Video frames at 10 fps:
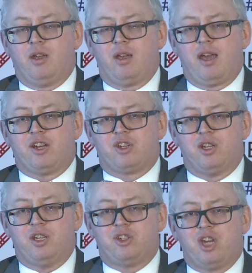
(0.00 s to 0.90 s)

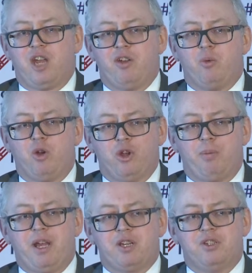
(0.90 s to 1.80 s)
actually sharing what you're
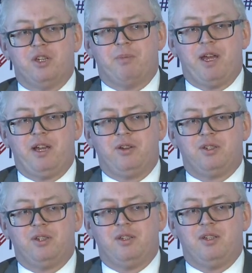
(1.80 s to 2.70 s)
passionate
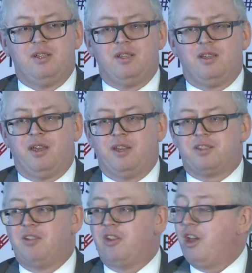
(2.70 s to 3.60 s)
about is
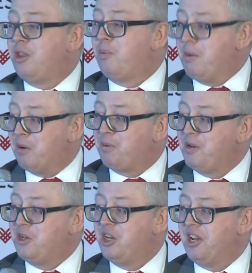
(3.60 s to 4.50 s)
something that other people
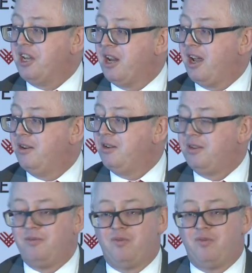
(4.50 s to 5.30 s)
appreciate and